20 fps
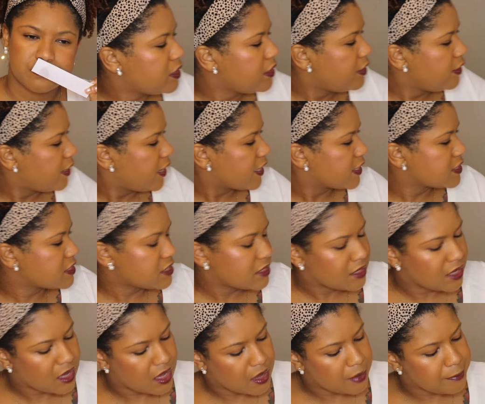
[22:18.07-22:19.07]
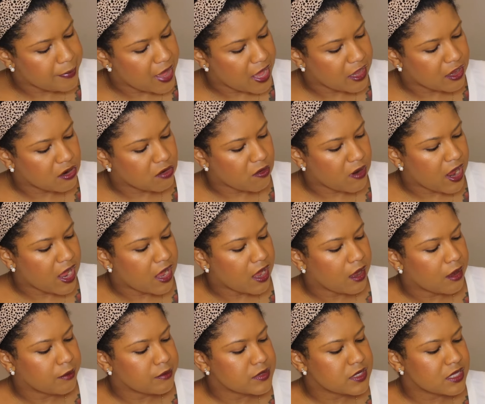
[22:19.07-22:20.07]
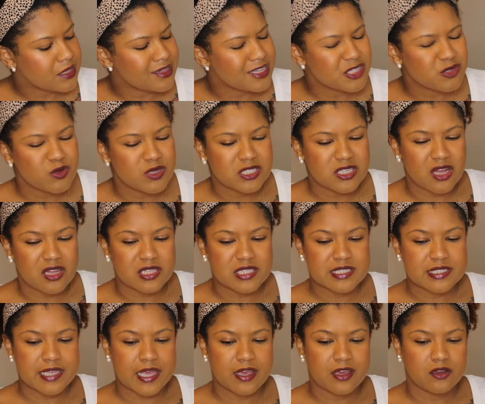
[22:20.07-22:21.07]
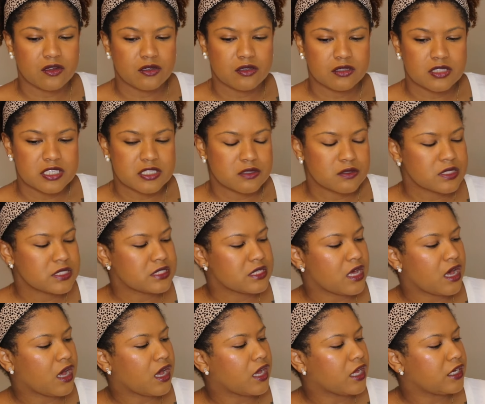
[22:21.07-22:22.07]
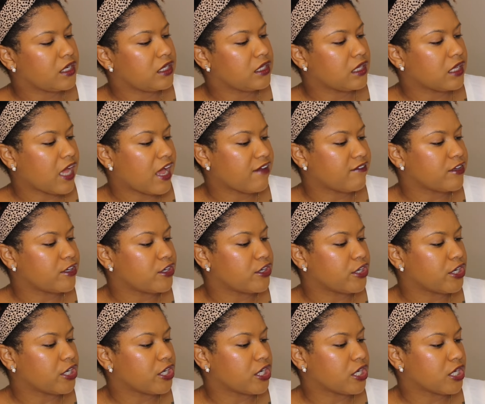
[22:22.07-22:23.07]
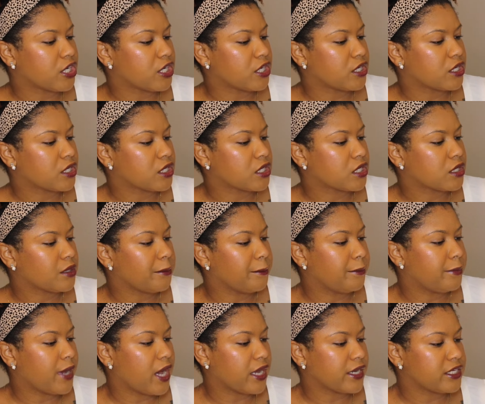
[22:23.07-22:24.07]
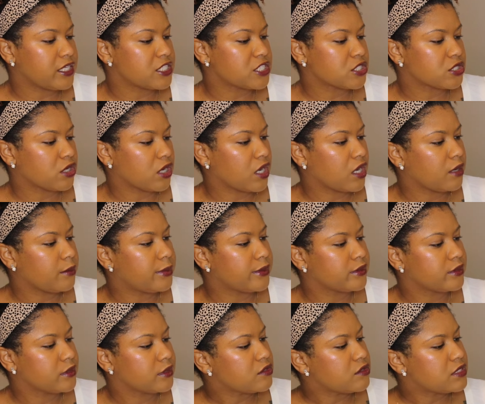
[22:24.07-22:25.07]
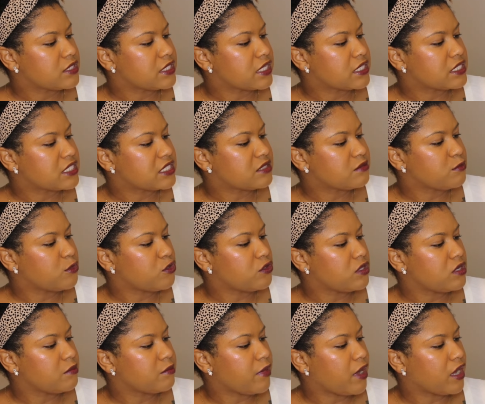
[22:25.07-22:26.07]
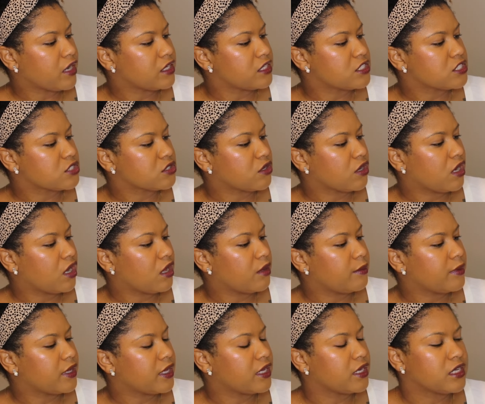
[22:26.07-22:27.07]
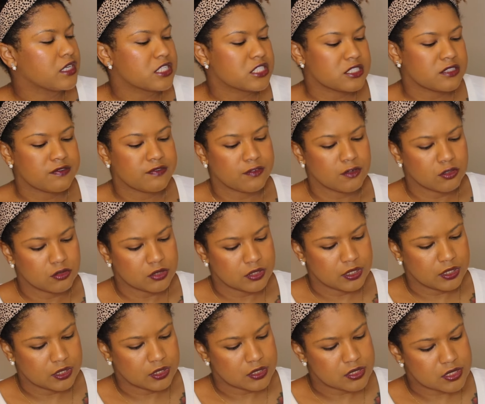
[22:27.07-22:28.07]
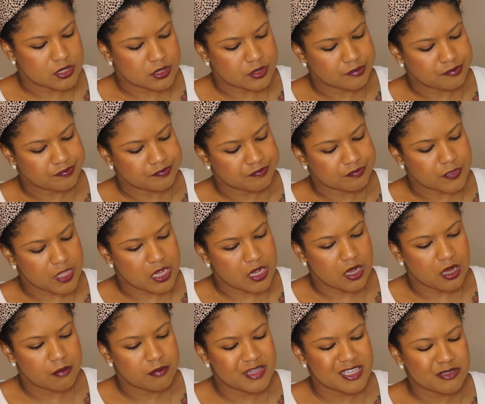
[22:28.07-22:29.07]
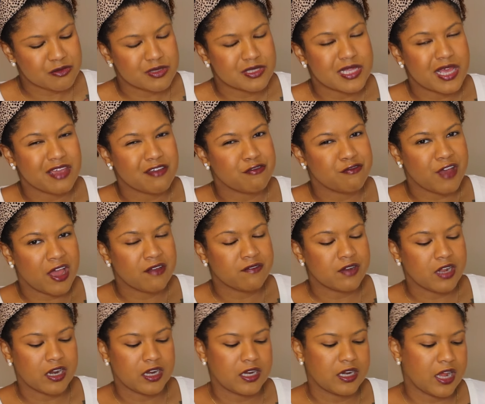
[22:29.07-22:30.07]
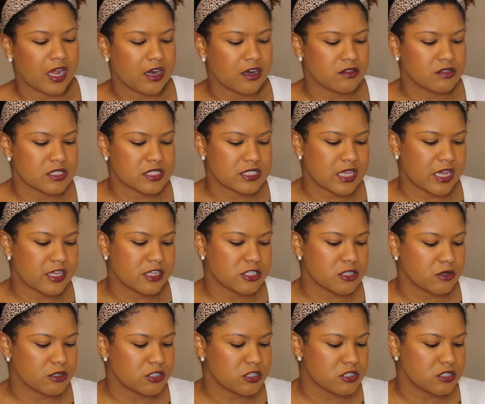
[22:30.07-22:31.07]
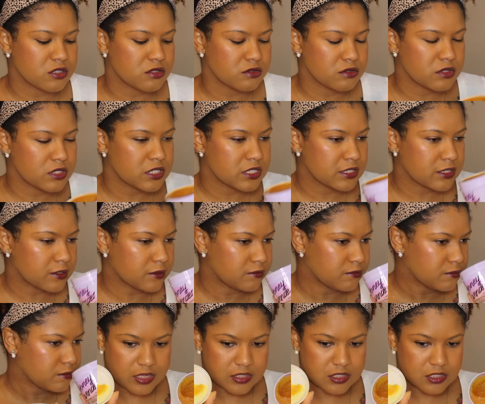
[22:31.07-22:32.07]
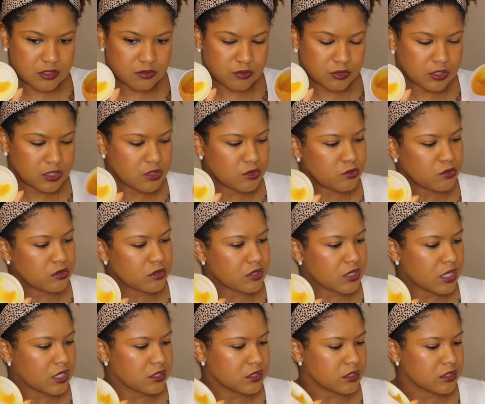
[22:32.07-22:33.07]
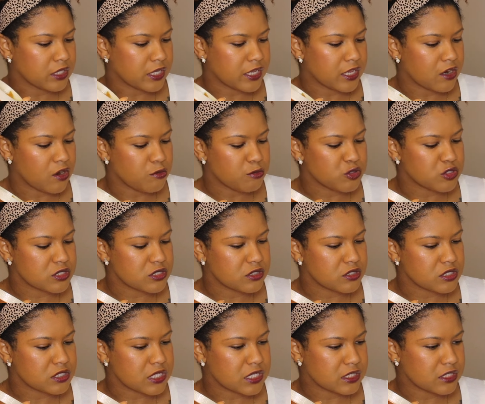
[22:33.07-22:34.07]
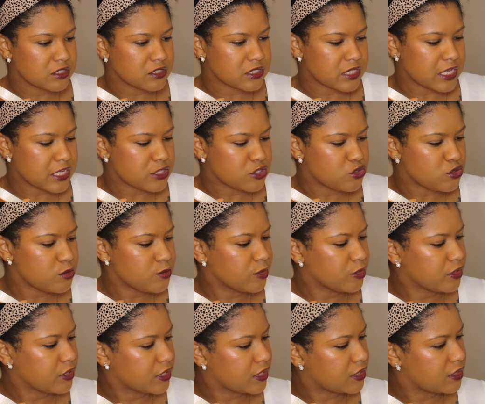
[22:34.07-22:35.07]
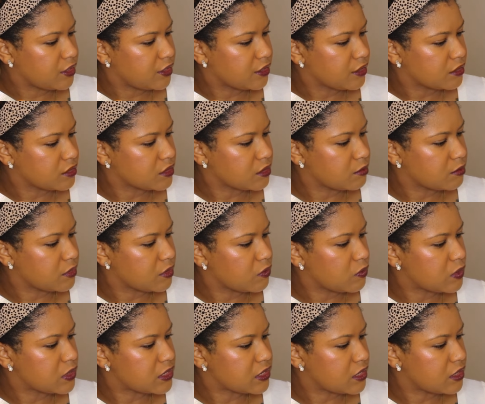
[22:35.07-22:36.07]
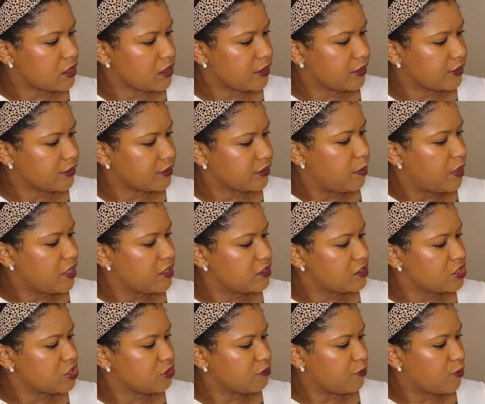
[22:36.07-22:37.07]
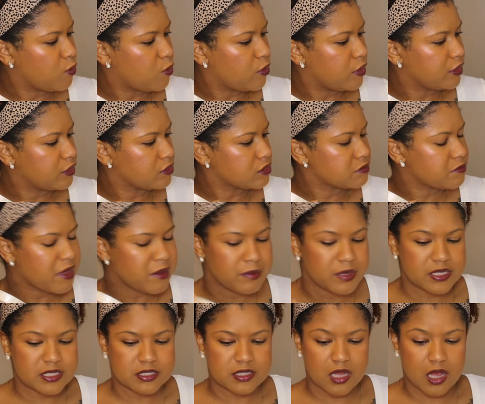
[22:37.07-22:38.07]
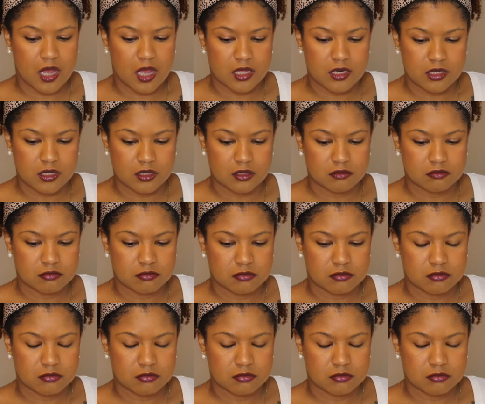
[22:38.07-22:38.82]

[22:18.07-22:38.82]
Next up, I grabbed this was on sale. This is the honey lavender body scrub. So it says smoothing body scrub and exfoliant. Um, this was like $5.99 on the site, so I just threw this in. It has this really cool color. Like it almost looks like there's like turmeric in here or something. What's in here? Bunch of oils. Maybe it's the honey.